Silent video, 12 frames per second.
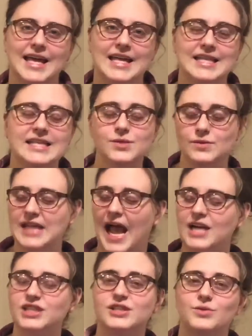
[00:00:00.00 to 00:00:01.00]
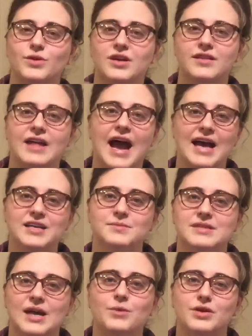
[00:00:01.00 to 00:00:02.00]
And this was actually one of the
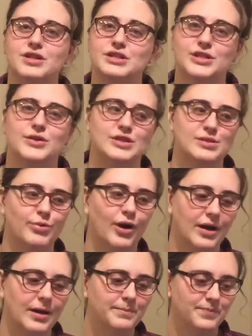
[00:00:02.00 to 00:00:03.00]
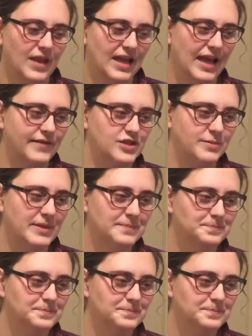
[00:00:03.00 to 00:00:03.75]
items that one of the students brought up and gave to me.